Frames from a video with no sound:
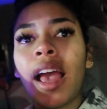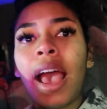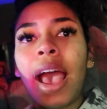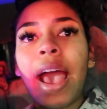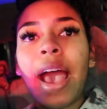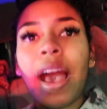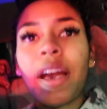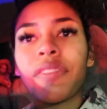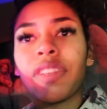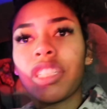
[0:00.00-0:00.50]

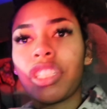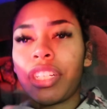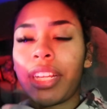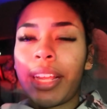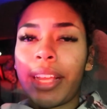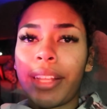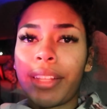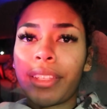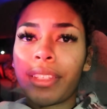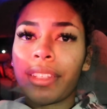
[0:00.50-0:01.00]
have the
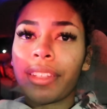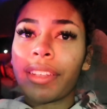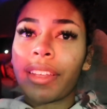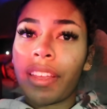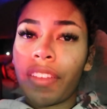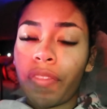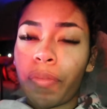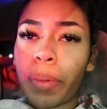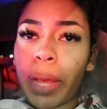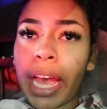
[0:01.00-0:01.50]
chance,
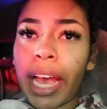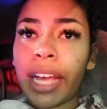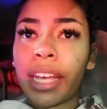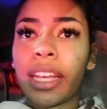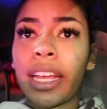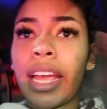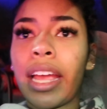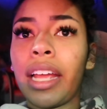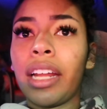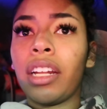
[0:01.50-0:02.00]
give
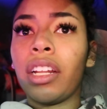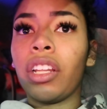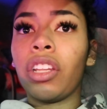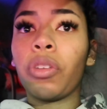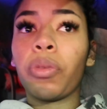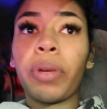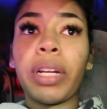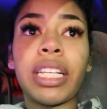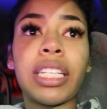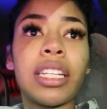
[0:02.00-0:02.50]
back. And
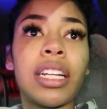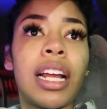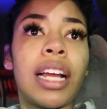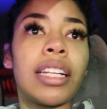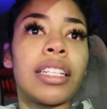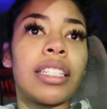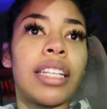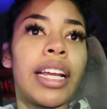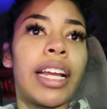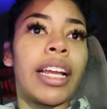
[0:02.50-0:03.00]
the reason
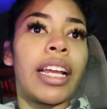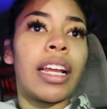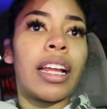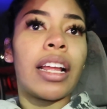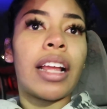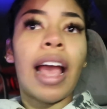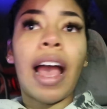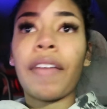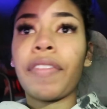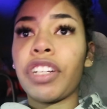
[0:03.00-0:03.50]
I say
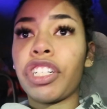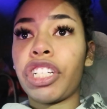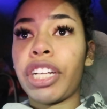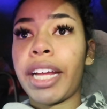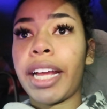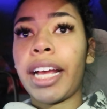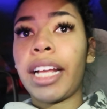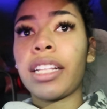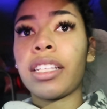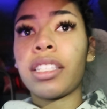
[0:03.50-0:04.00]
have the
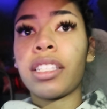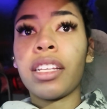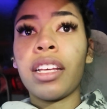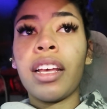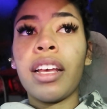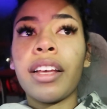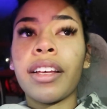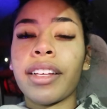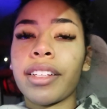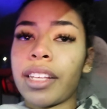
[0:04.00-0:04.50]
chance,
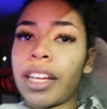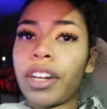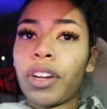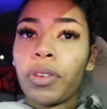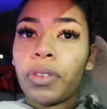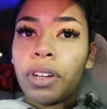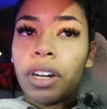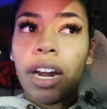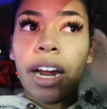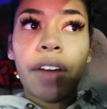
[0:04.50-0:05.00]
because I
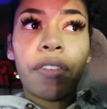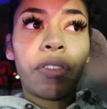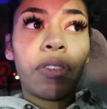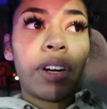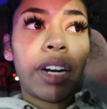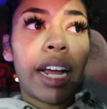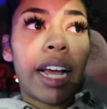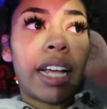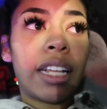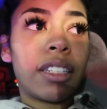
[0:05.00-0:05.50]
know not
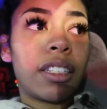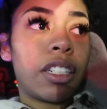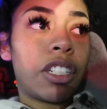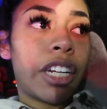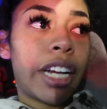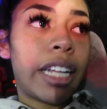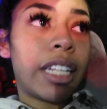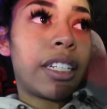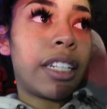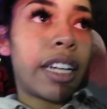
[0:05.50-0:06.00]
everyone has the
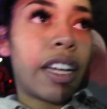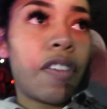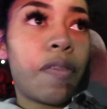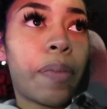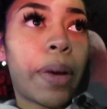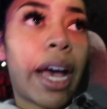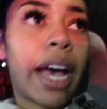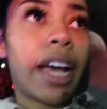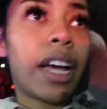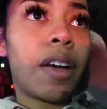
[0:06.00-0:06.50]
chance to give
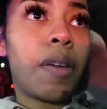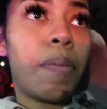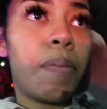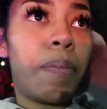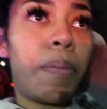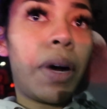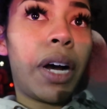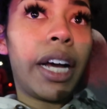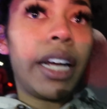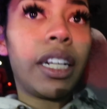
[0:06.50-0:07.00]
back,
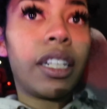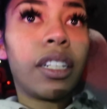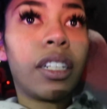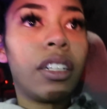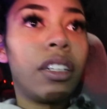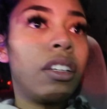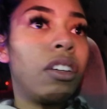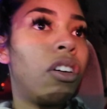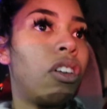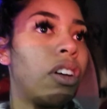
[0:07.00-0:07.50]
but
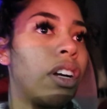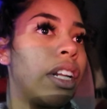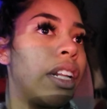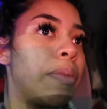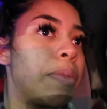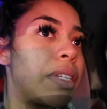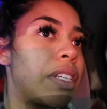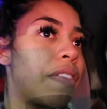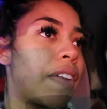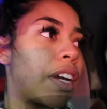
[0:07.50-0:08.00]
hold on,
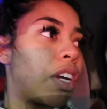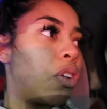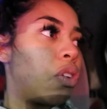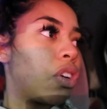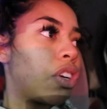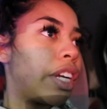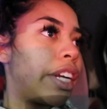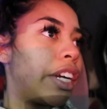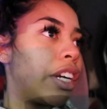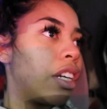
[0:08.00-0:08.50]
let me see if I can
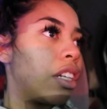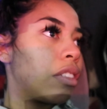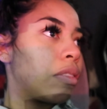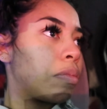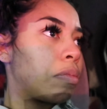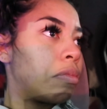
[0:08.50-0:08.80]
order here